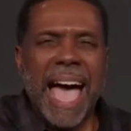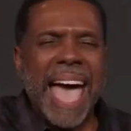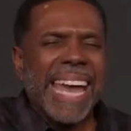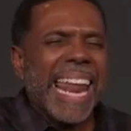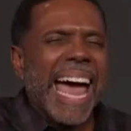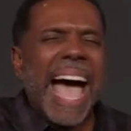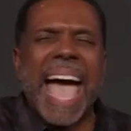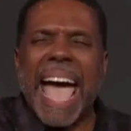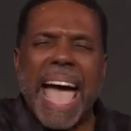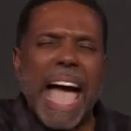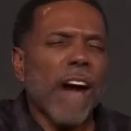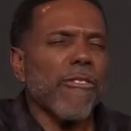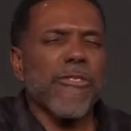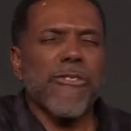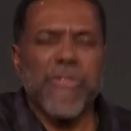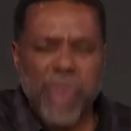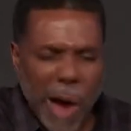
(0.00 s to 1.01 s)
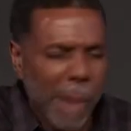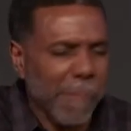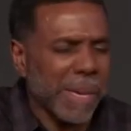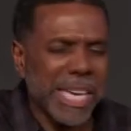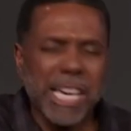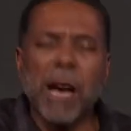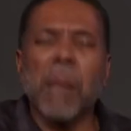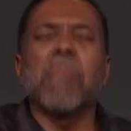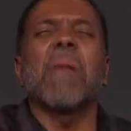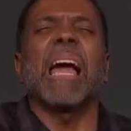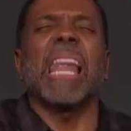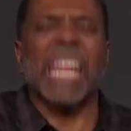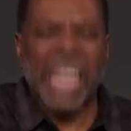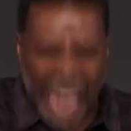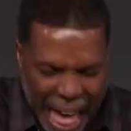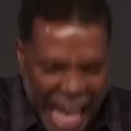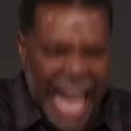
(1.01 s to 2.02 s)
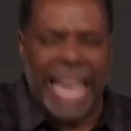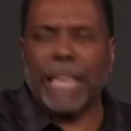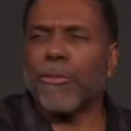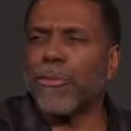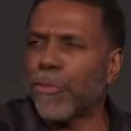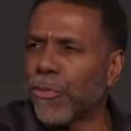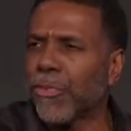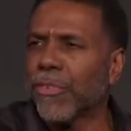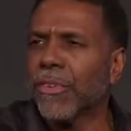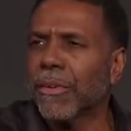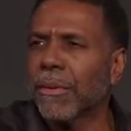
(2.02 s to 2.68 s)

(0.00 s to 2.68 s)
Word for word: and I have from him life.